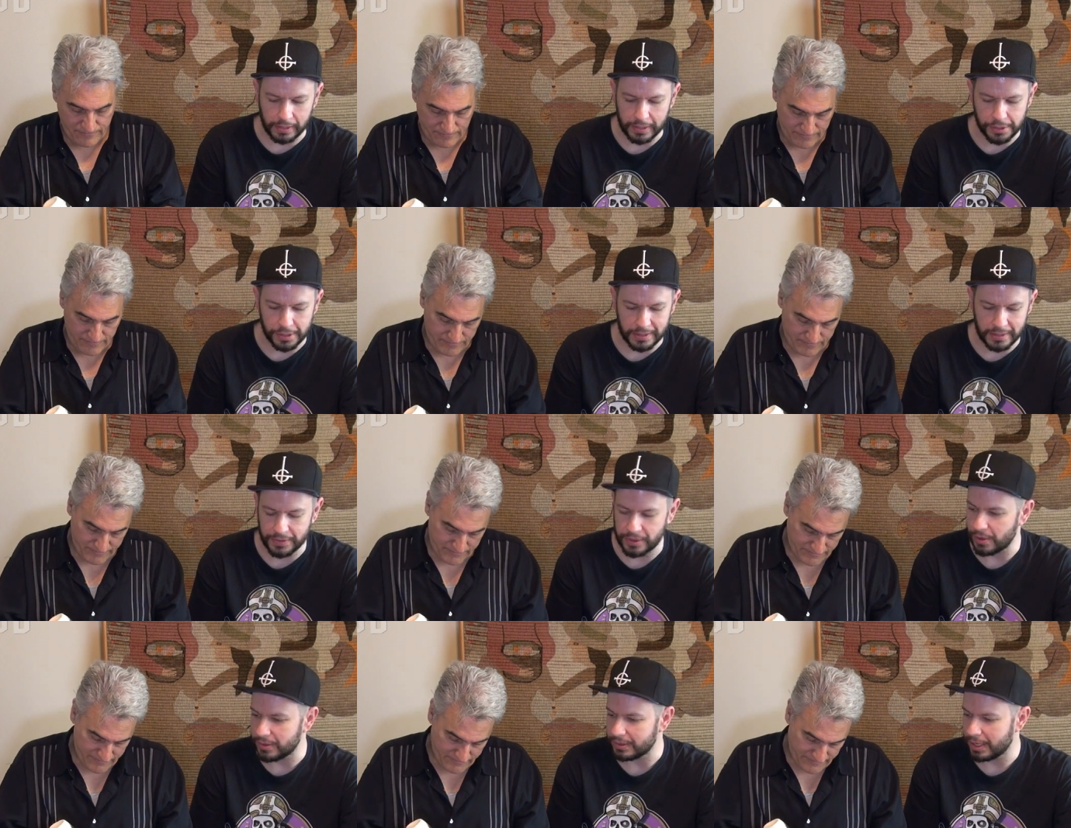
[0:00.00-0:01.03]
Speaker 1: delicious, even
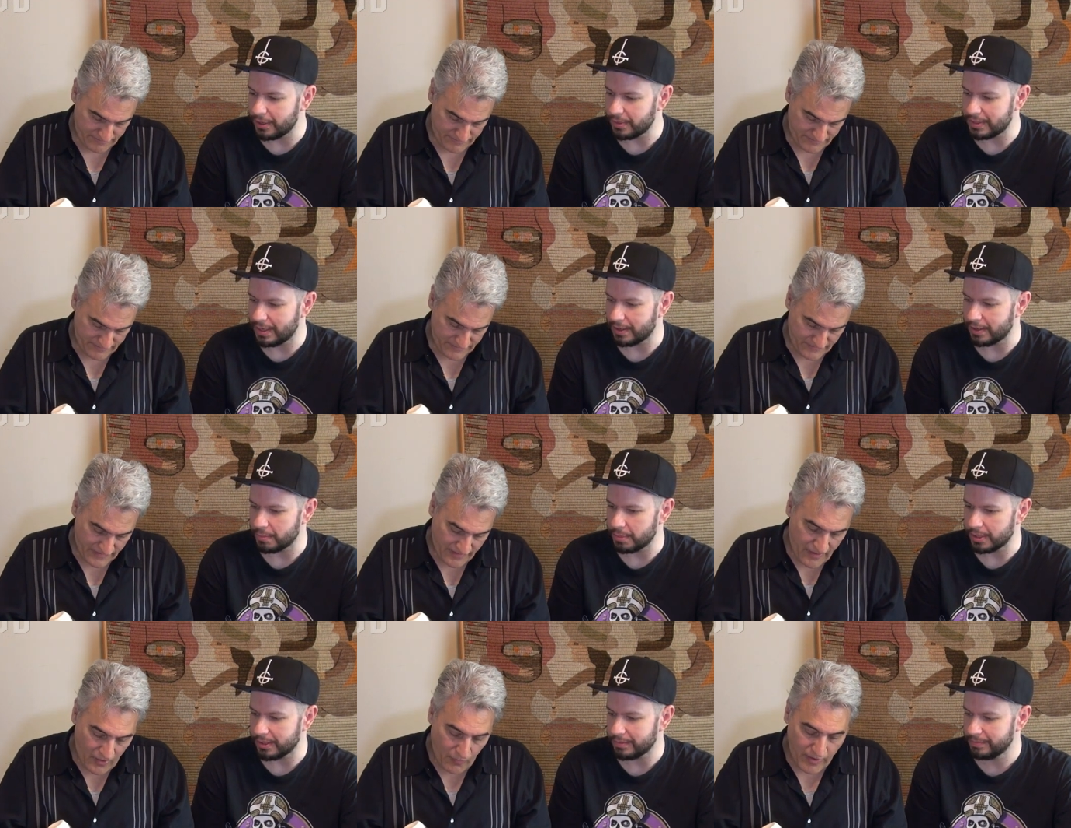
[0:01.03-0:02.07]
though I know it's not going to
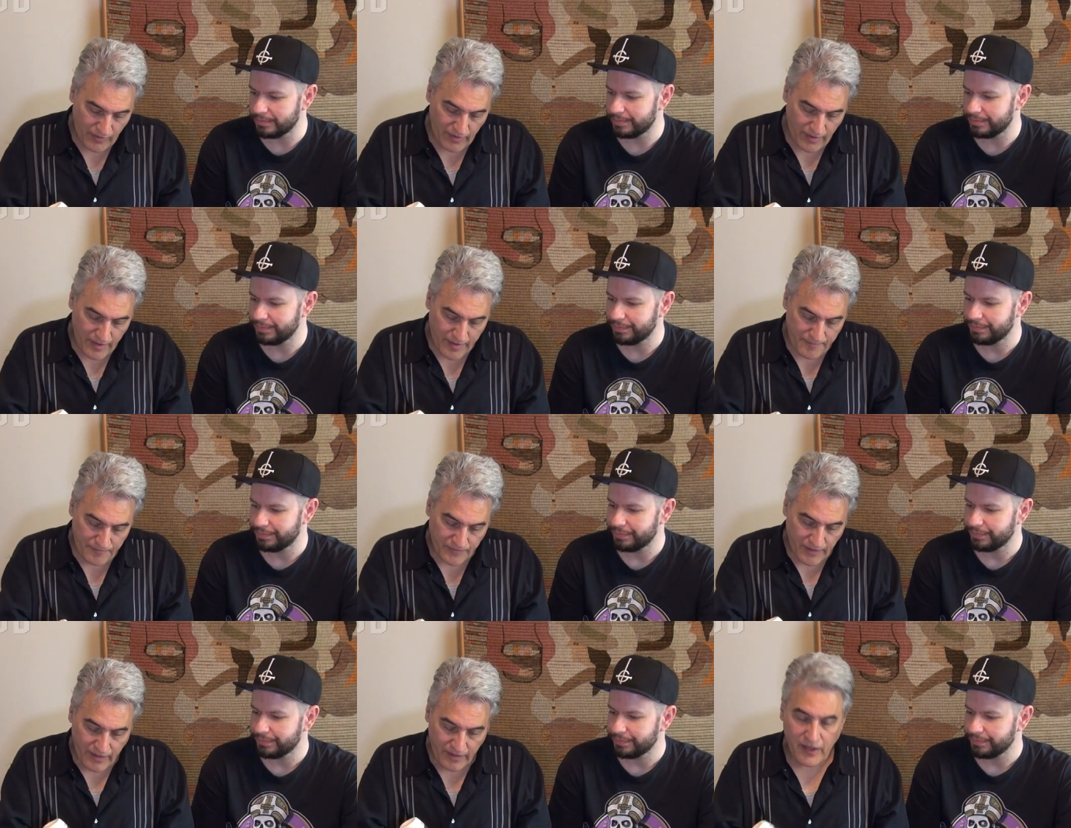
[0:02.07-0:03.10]
be. Well,
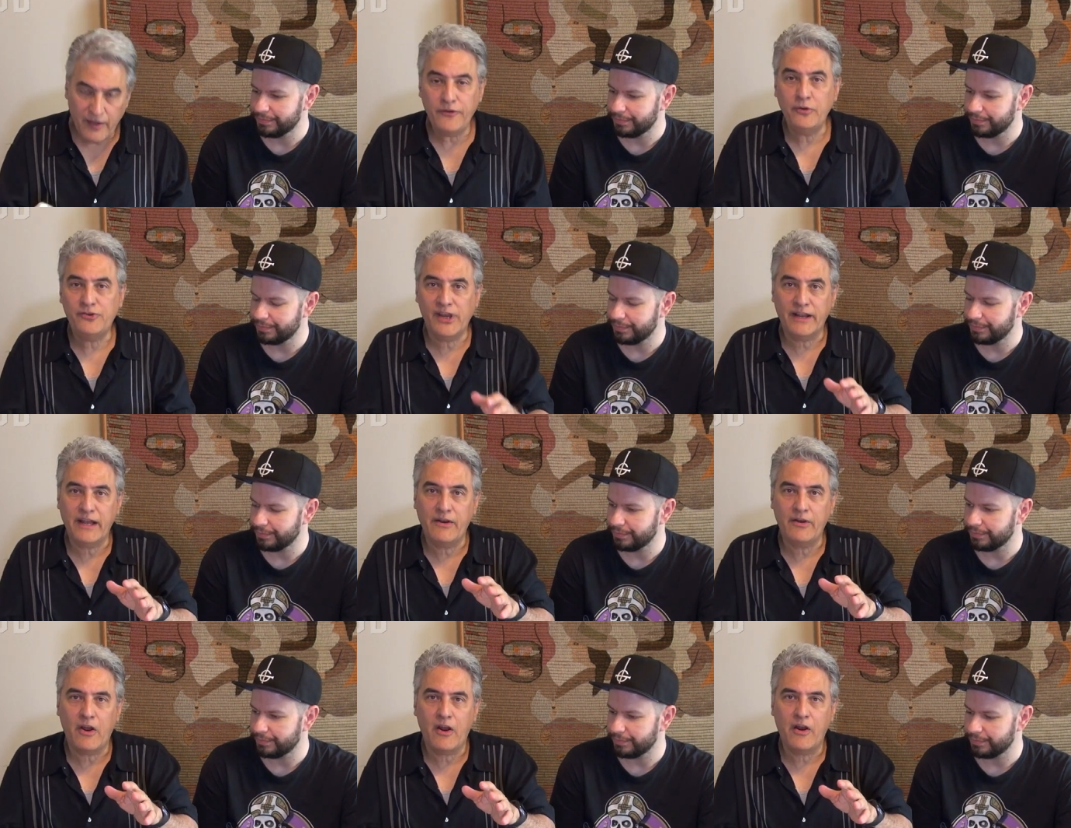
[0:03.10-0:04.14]
if you check
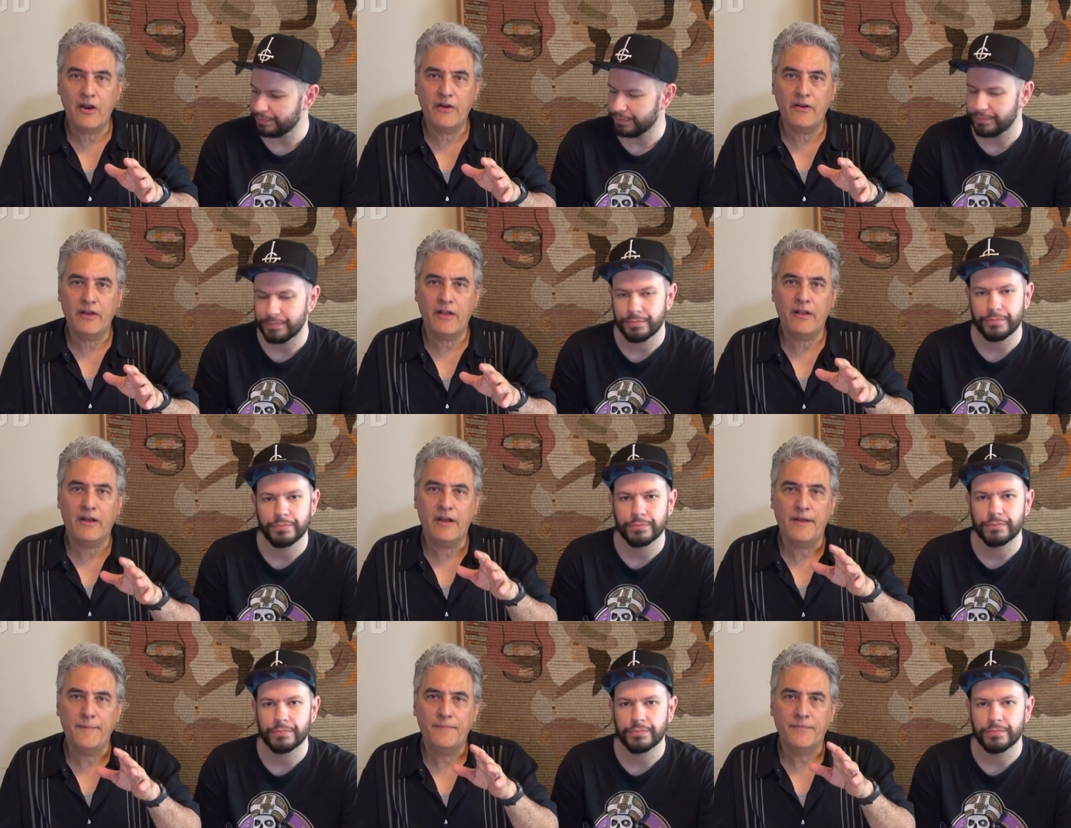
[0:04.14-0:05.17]
out our
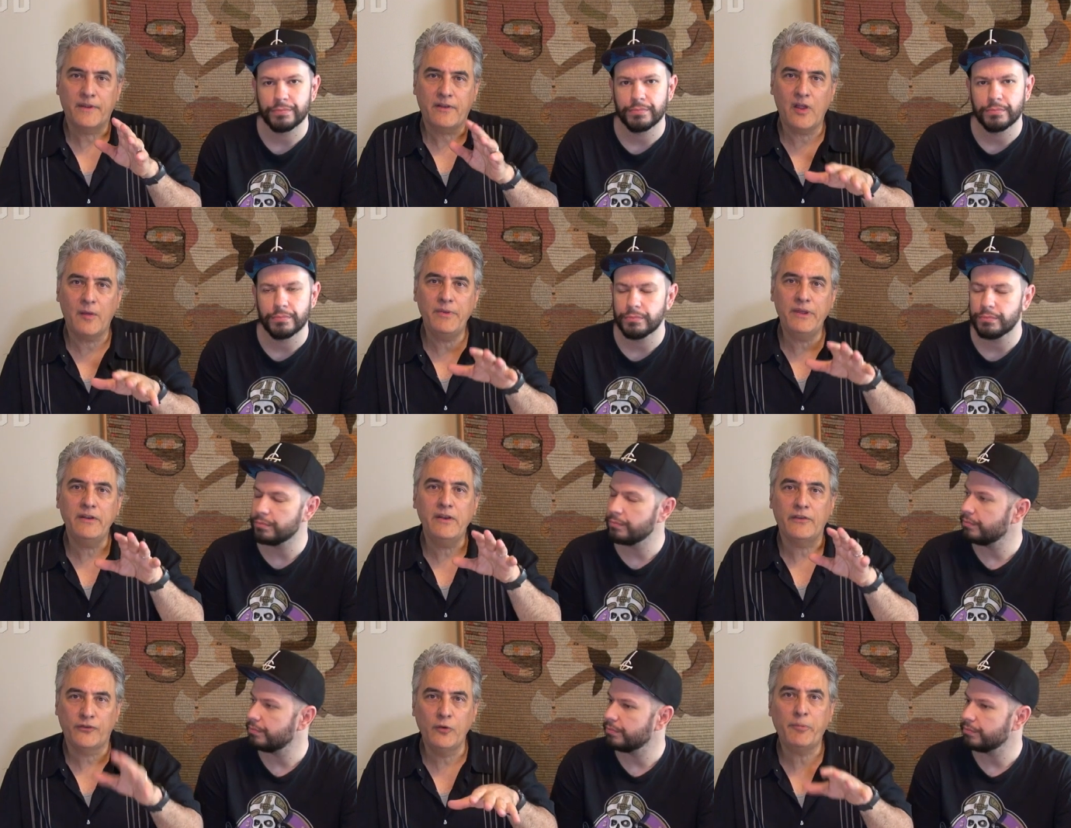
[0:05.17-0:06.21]

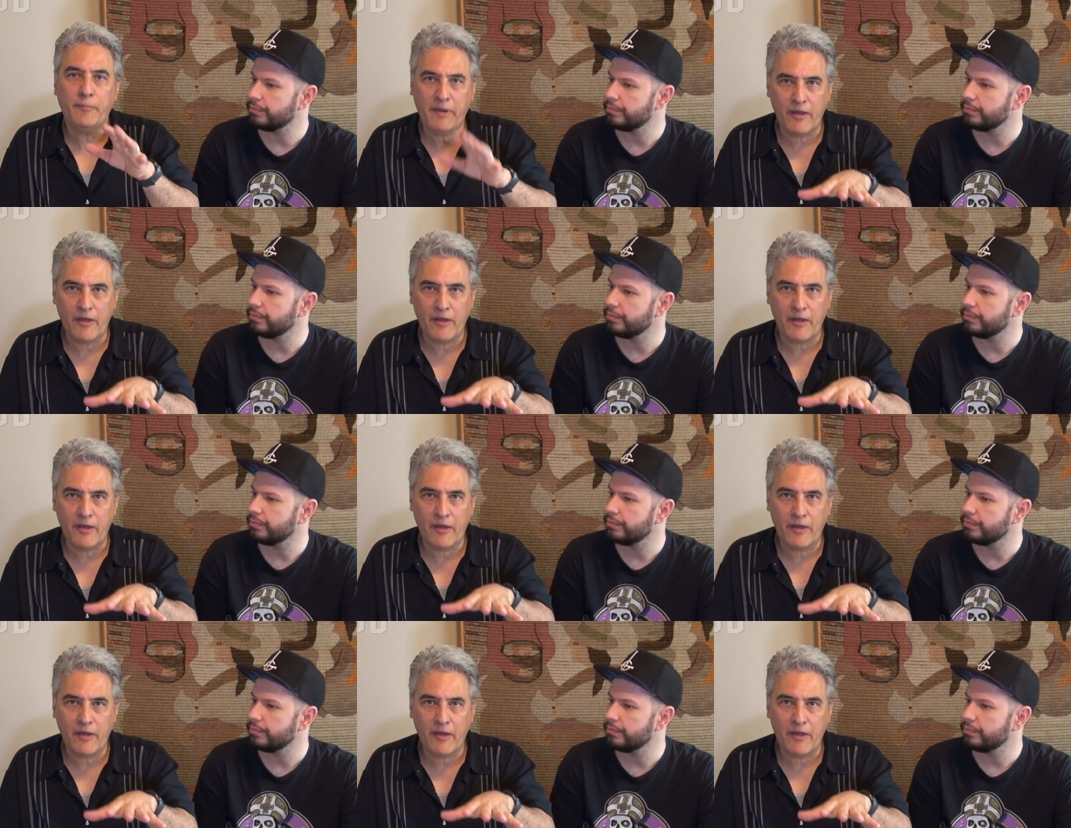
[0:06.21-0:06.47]
Colombian Super